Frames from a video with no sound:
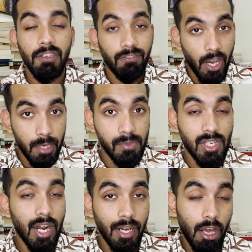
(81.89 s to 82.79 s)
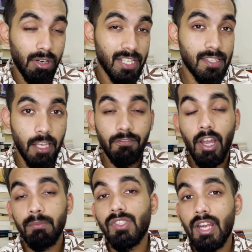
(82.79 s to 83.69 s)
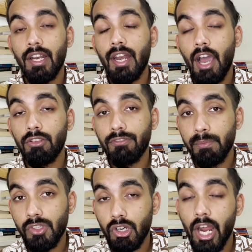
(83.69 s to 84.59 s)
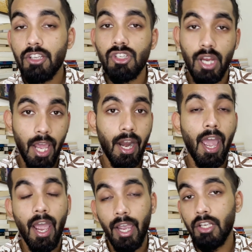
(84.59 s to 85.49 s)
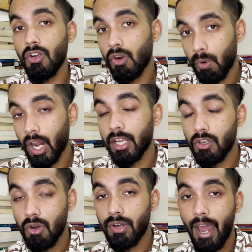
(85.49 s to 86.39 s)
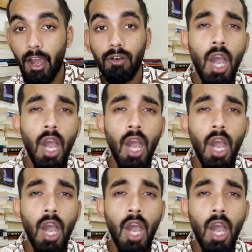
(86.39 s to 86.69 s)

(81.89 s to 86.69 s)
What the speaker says: if I'm starting out, let's say if I'm starting out from scratch and I know what I know now,